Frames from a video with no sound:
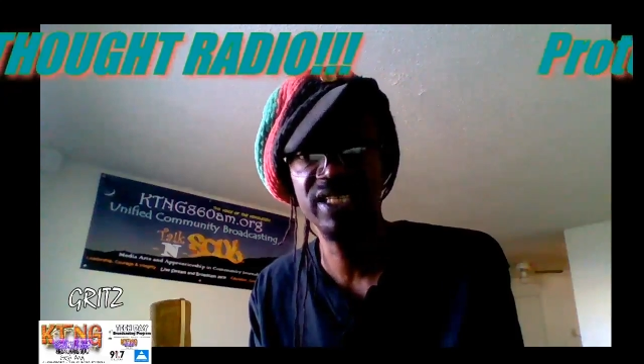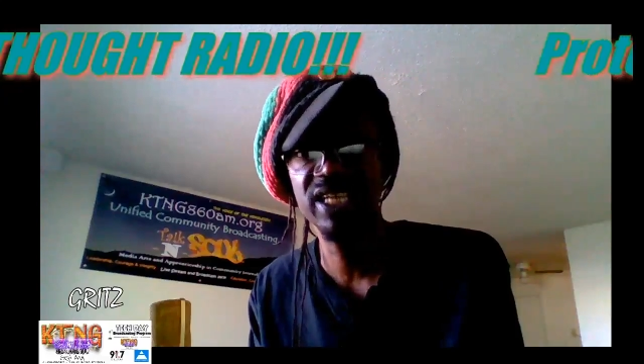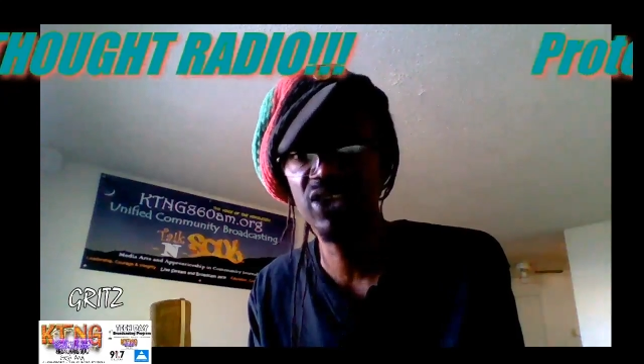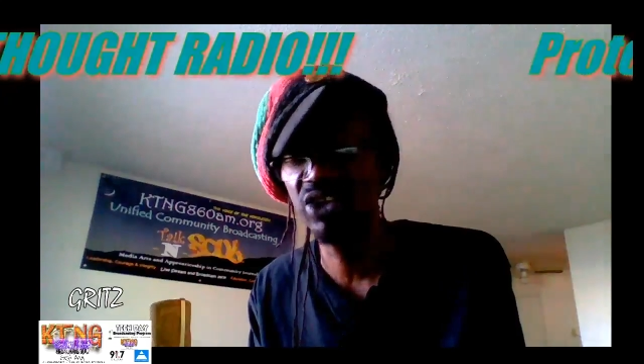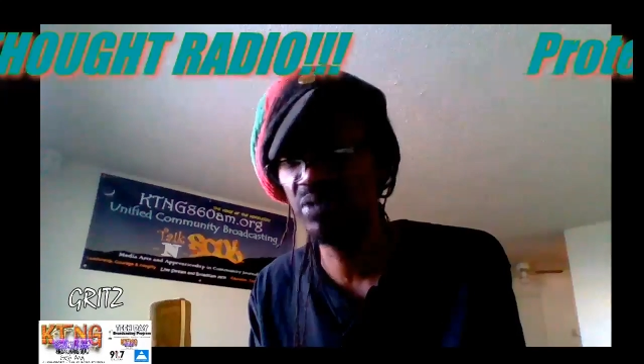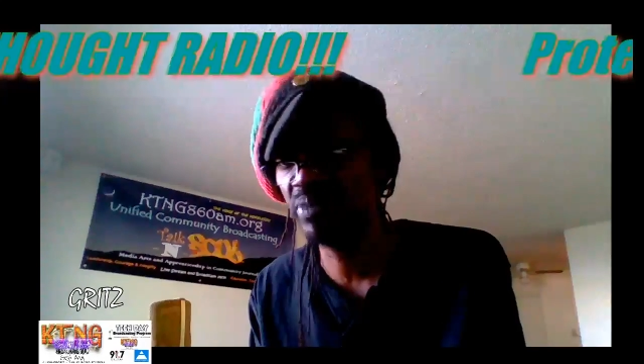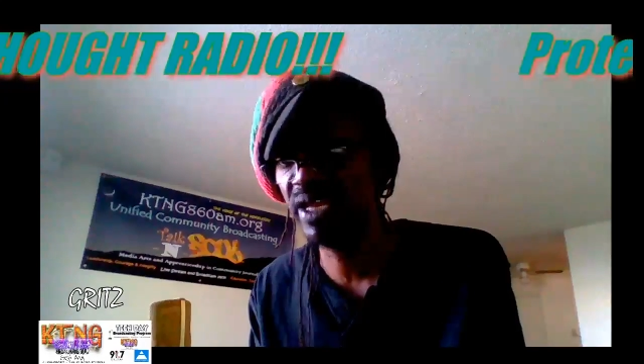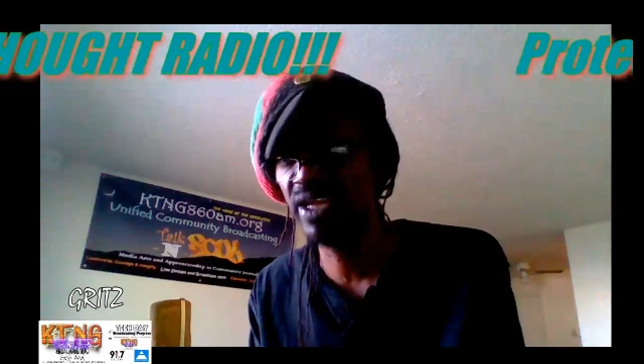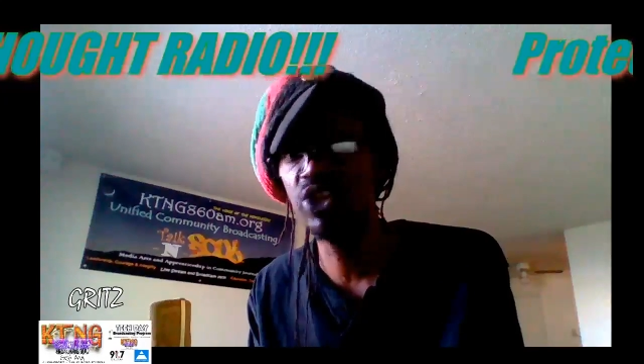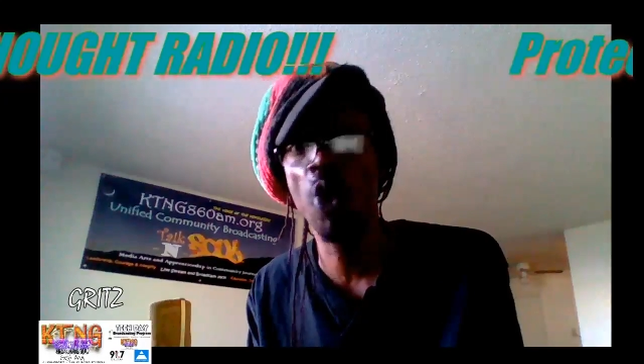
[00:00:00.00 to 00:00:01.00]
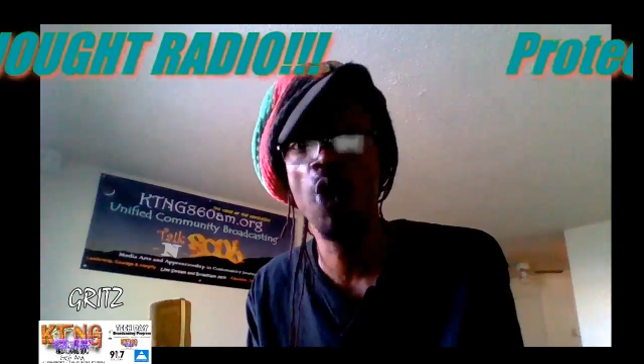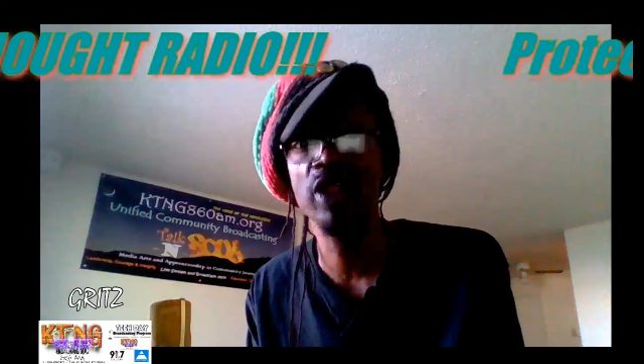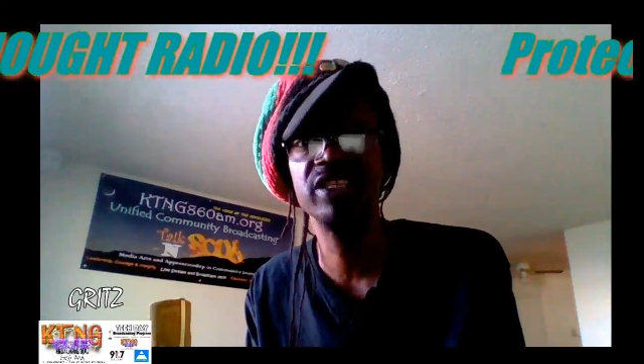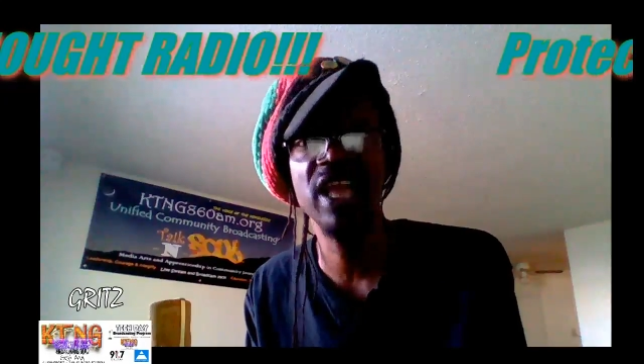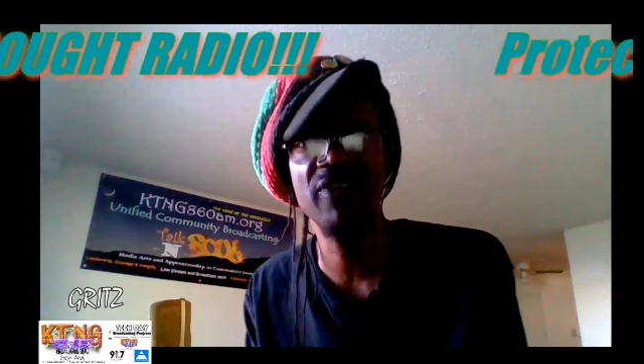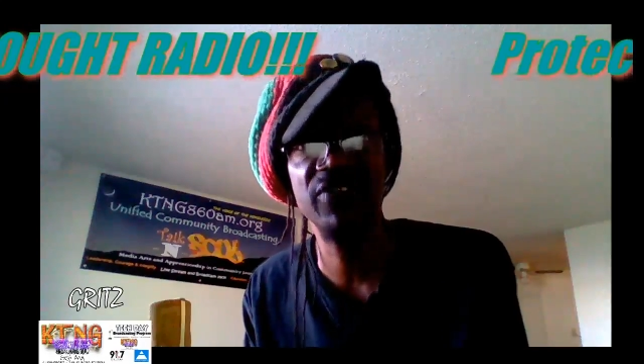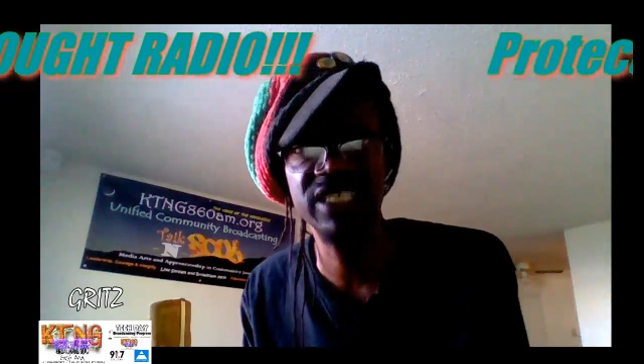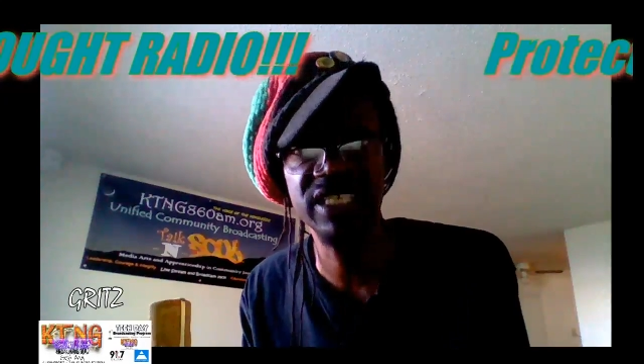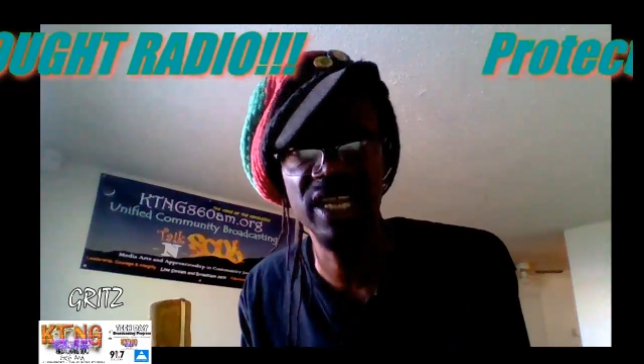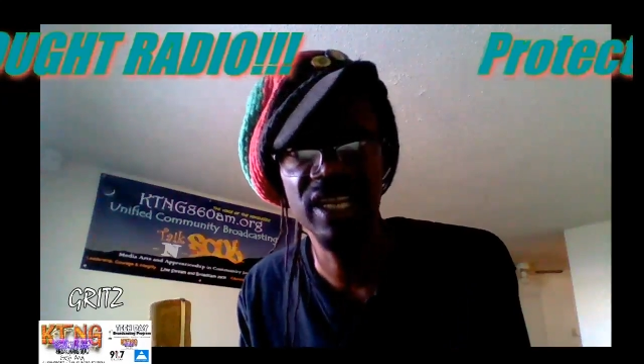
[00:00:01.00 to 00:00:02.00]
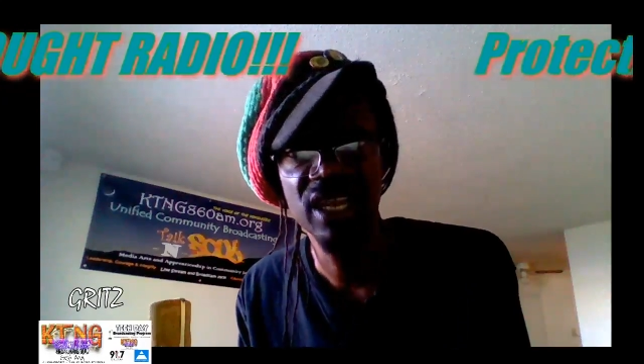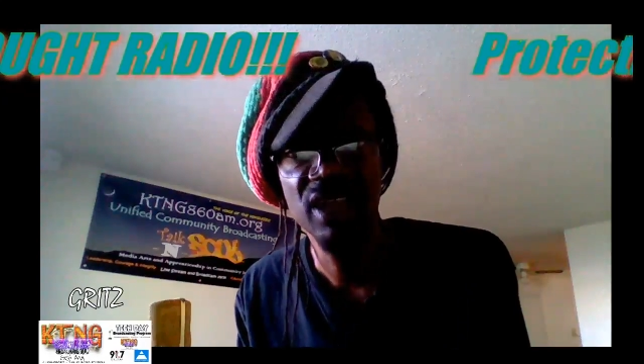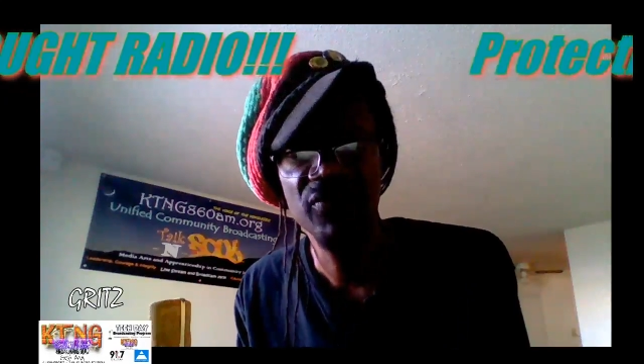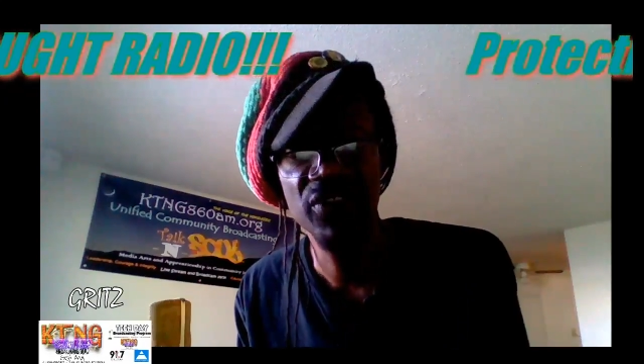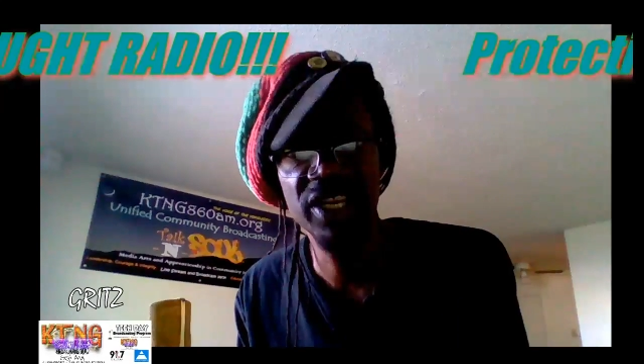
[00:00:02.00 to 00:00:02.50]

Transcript: that's going to be your deficit for